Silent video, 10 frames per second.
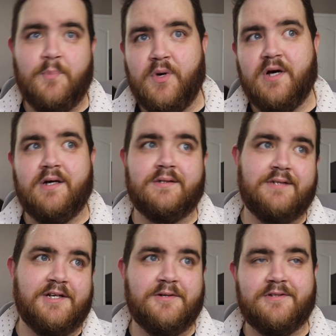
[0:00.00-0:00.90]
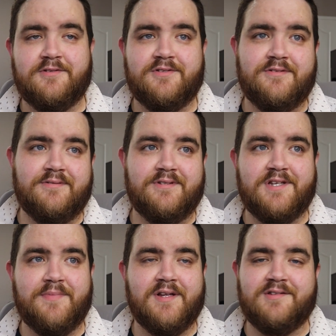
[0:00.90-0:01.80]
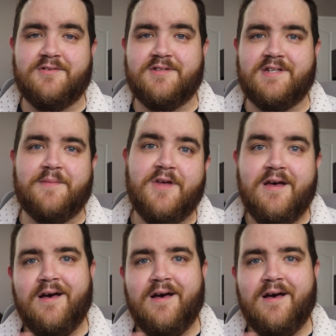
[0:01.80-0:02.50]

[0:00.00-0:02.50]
but you know there's some things that are the same.